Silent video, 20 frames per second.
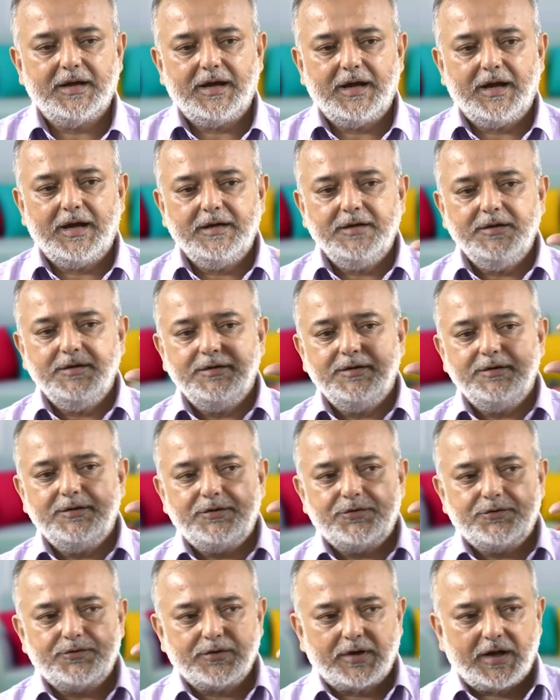and
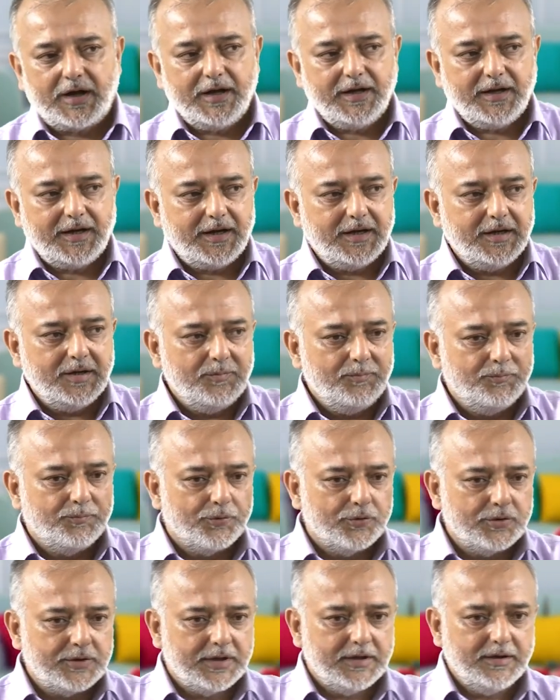try and
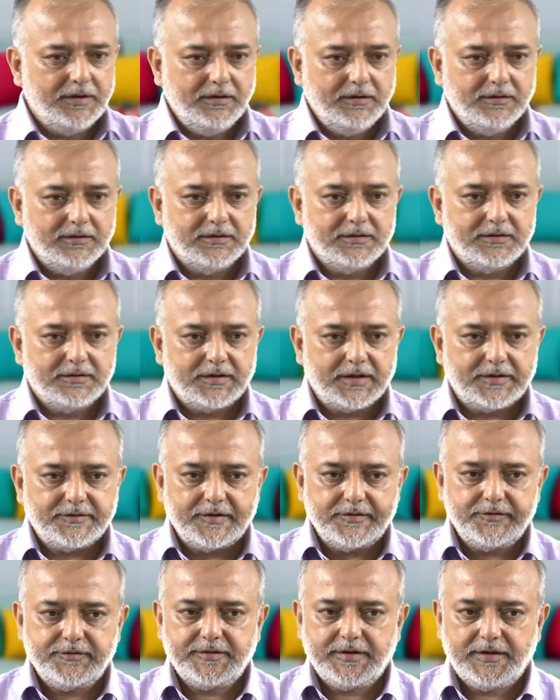put in as
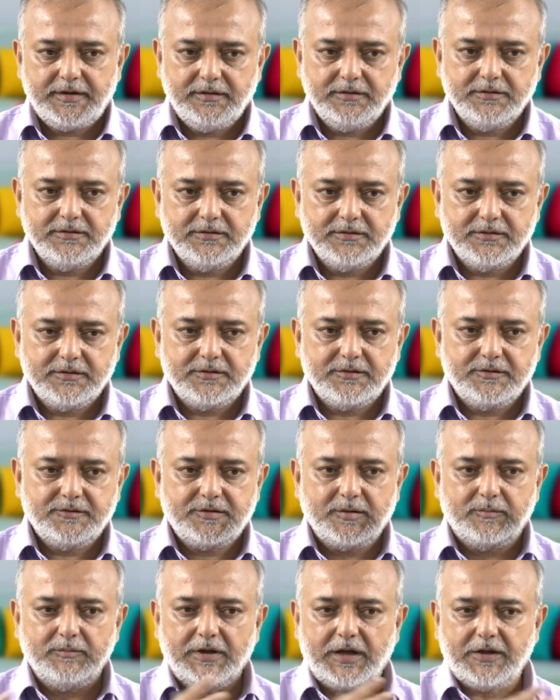I said
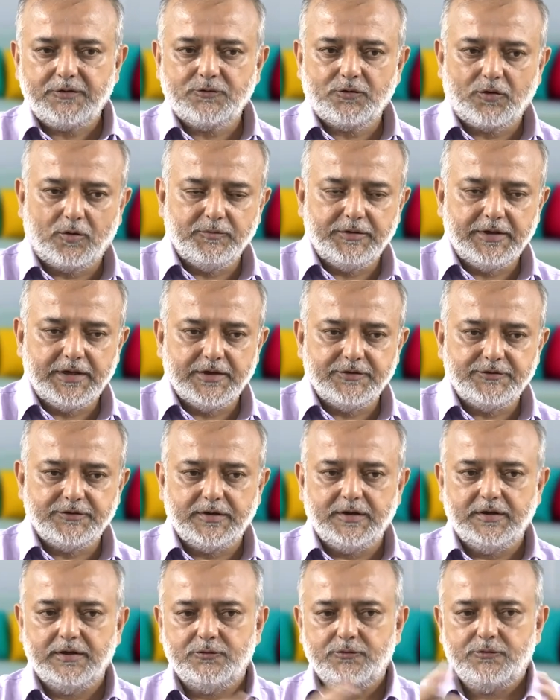some last communication
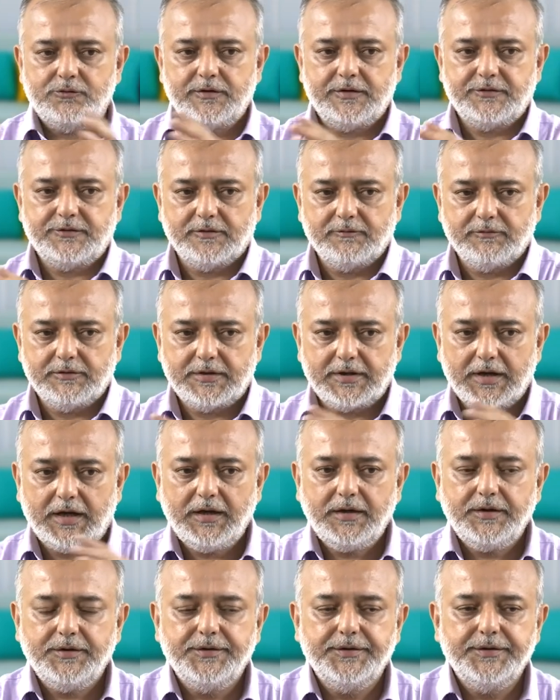in association with
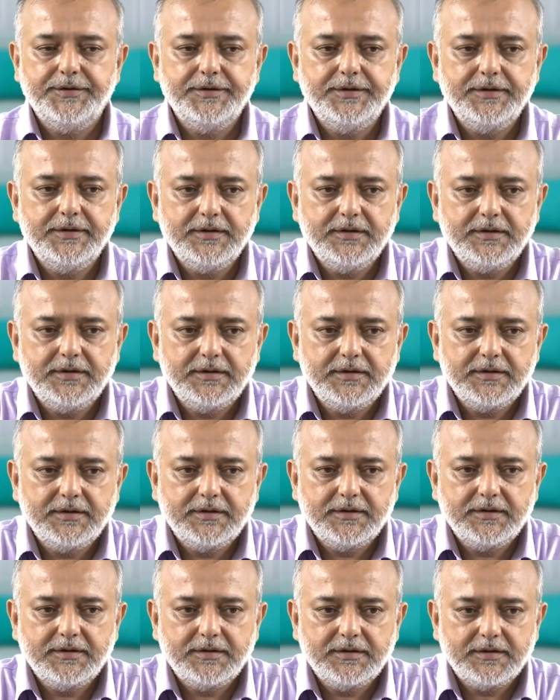that
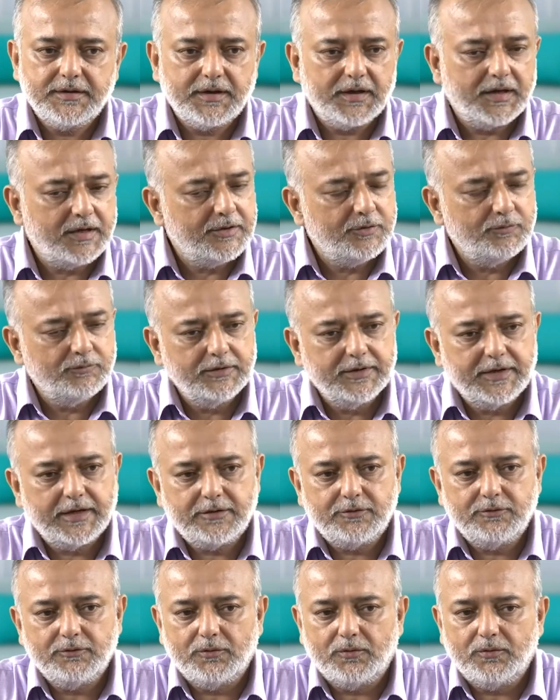and you will
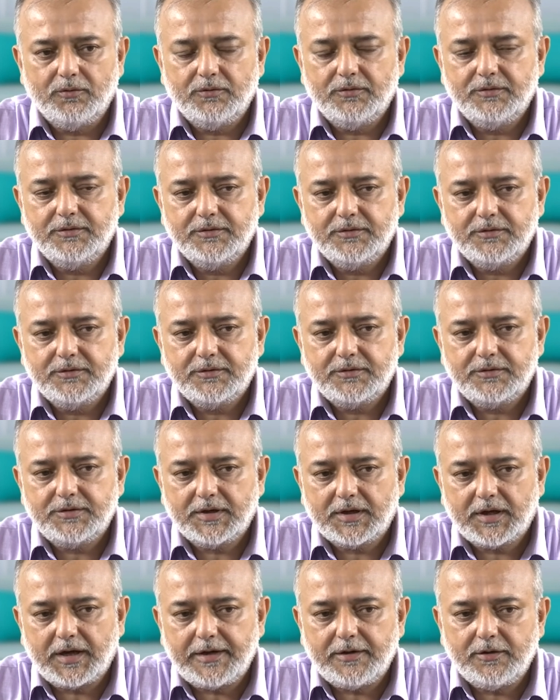get to know the
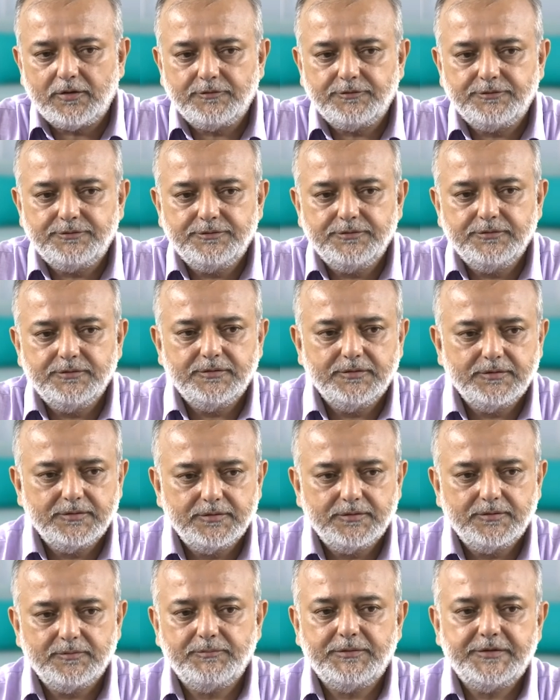kind of
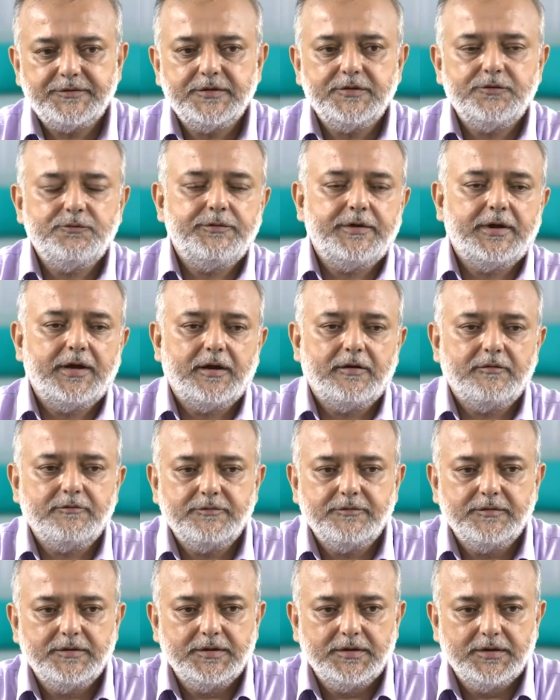message we have
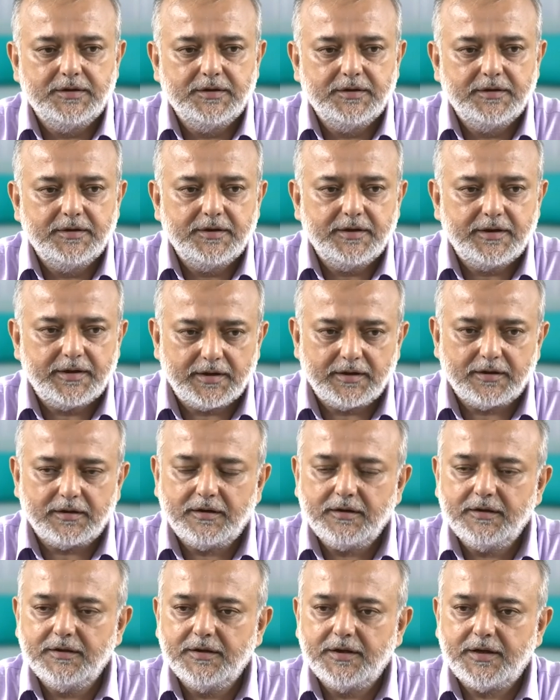here
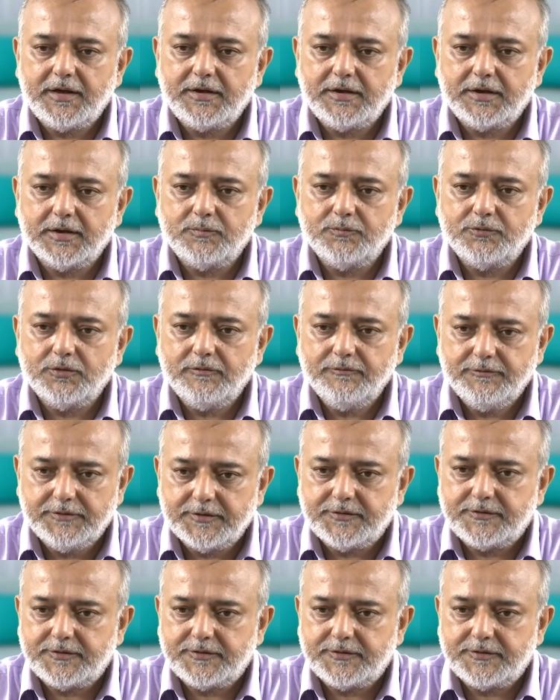in terms of this